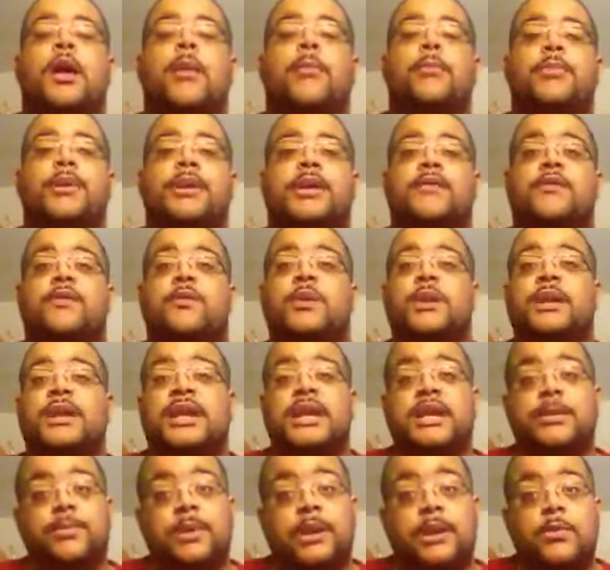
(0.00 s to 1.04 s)
But if you want to
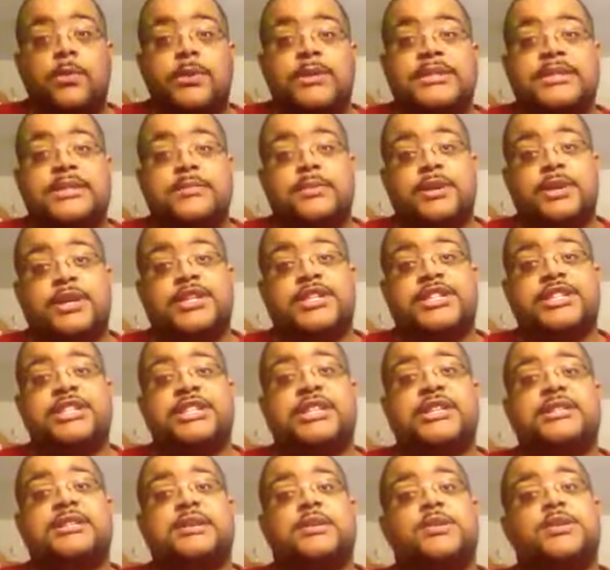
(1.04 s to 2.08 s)
keep up with Tamia, she
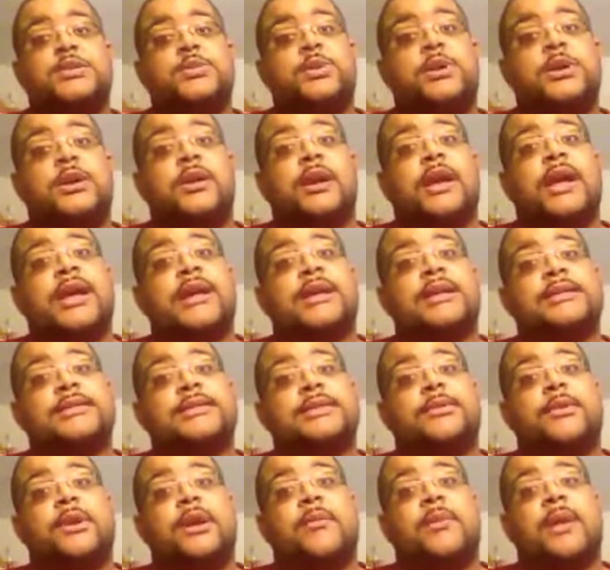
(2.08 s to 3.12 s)
is on Twitter and
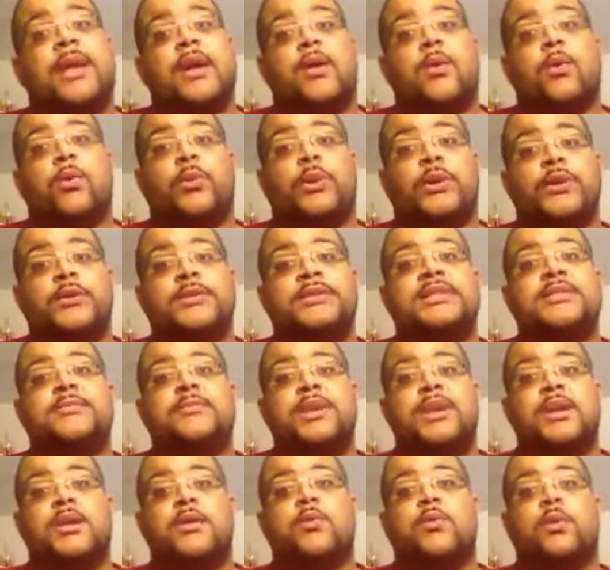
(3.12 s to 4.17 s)
Instagram at Real
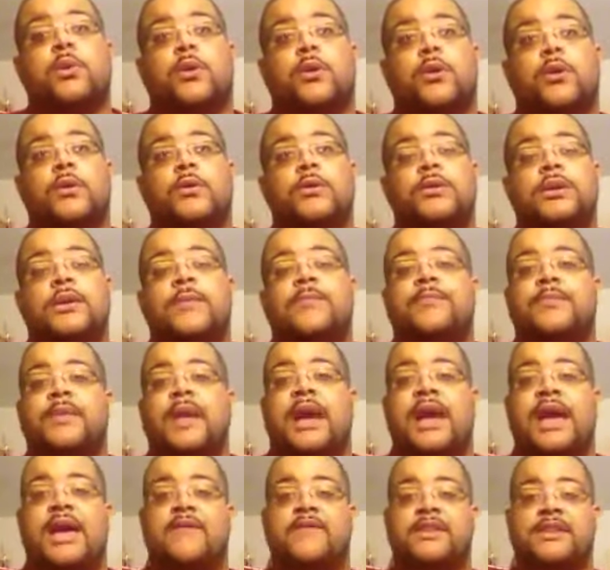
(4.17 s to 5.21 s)
Tamia World. I
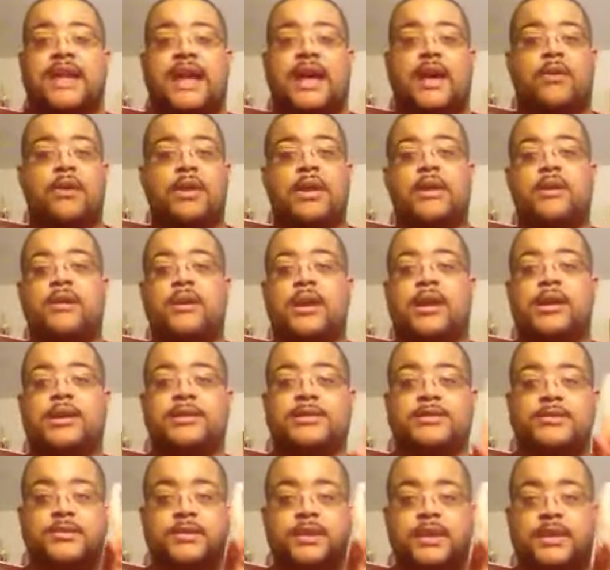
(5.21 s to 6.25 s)
have it down here, and
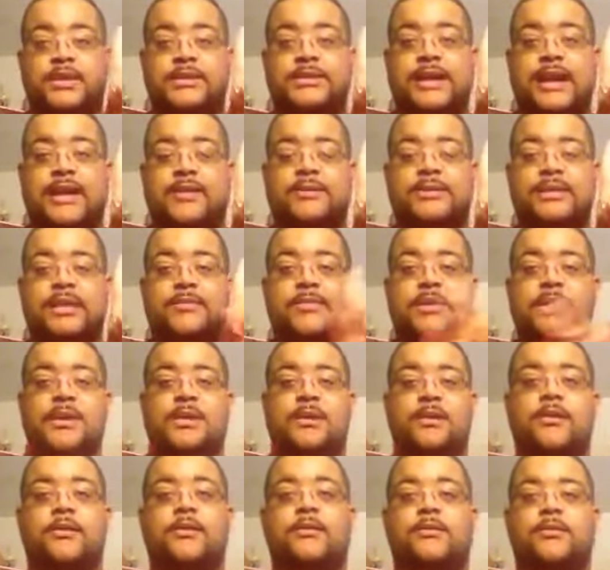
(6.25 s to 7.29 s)
the title's up
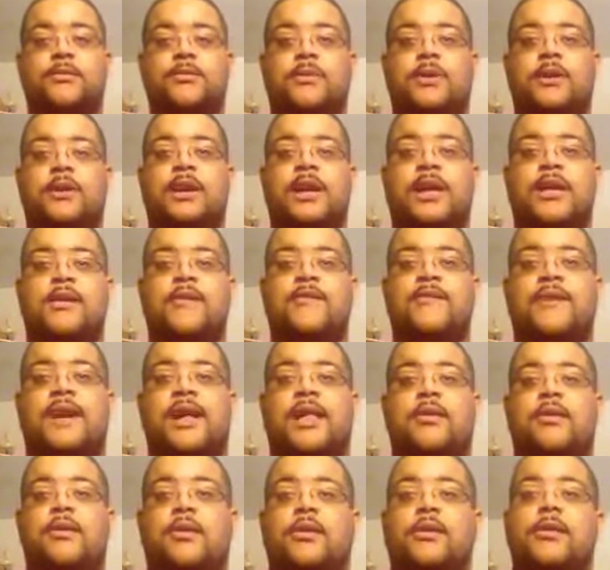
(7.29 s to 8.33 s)
here, where how you can
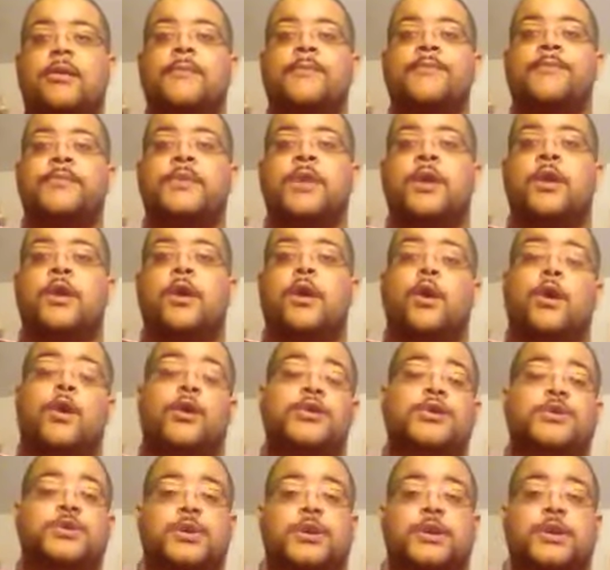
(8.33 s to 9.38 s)
follow her on
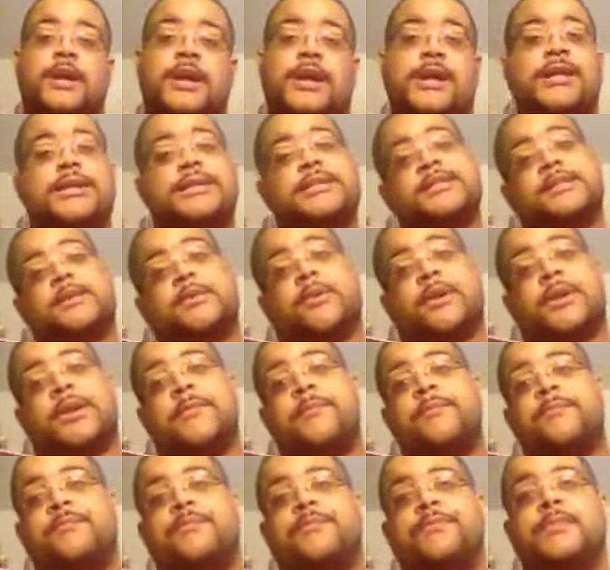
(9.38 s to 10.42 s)
Twitter and Instagram.
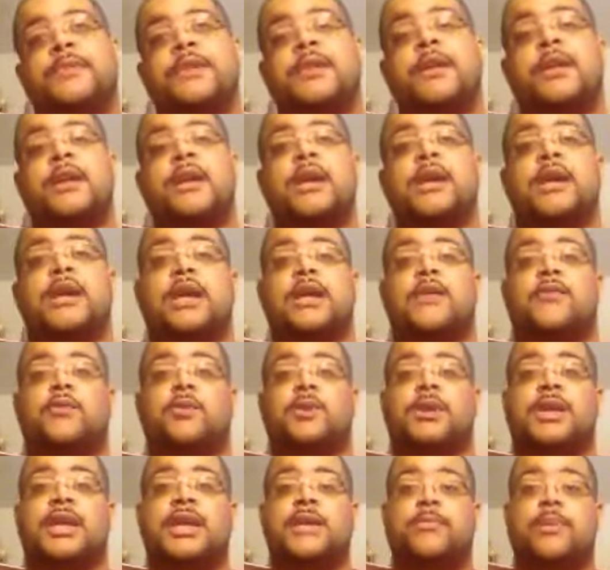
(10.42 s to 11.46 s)
And if you
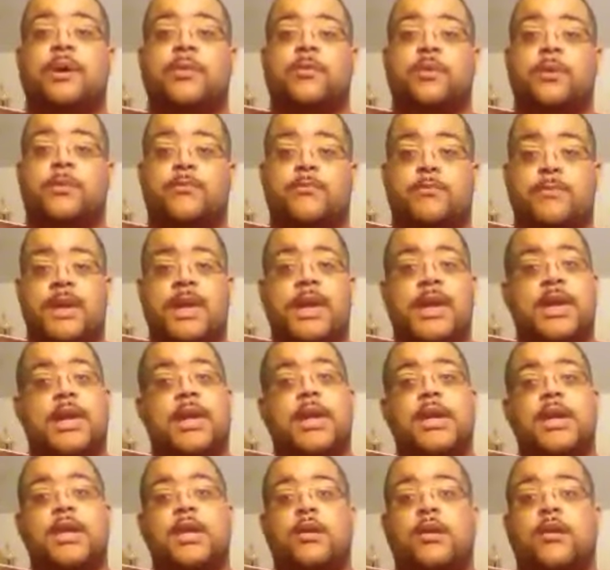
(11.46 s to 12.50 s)
want to keep up with
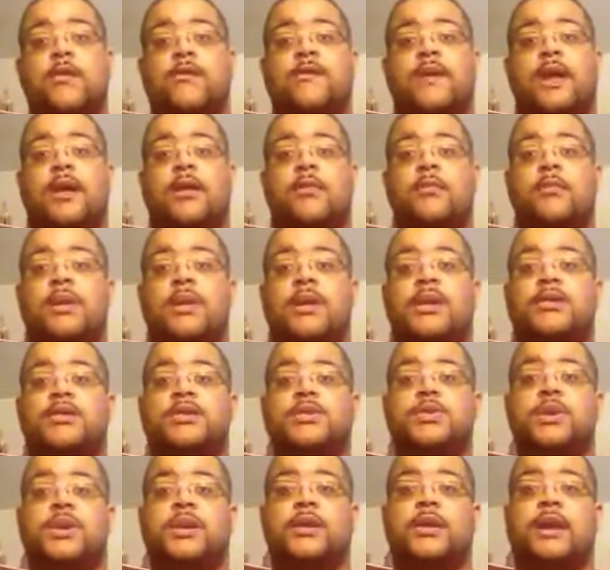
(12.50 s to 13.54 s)
me, you can follow me on
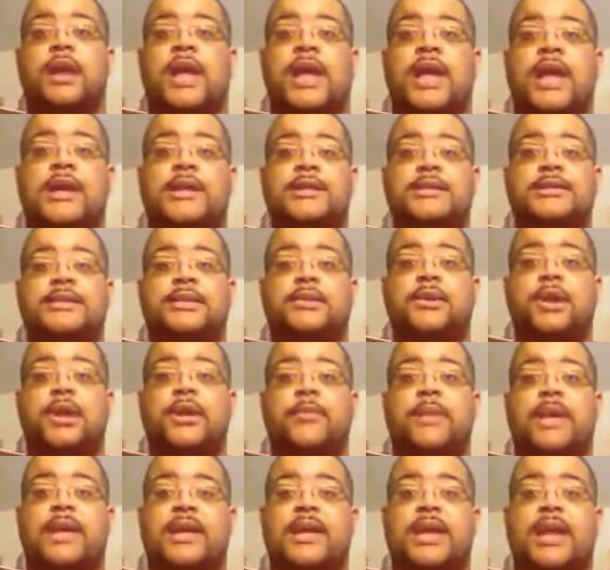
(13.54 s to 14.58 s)
Twitter and Instagram
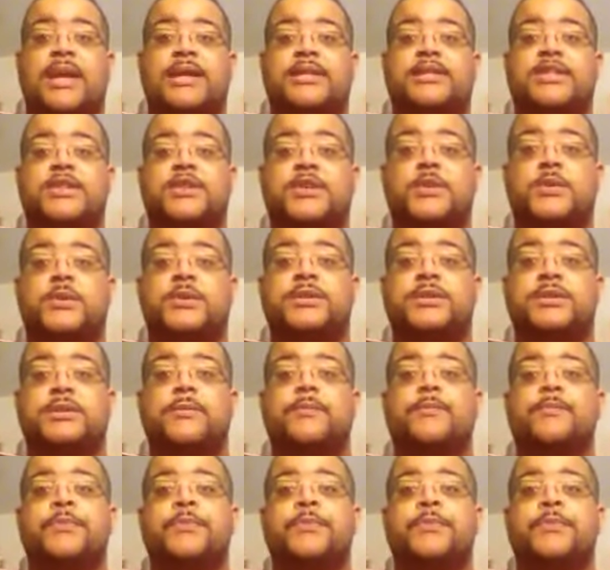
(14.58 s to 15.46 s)
at KTookes.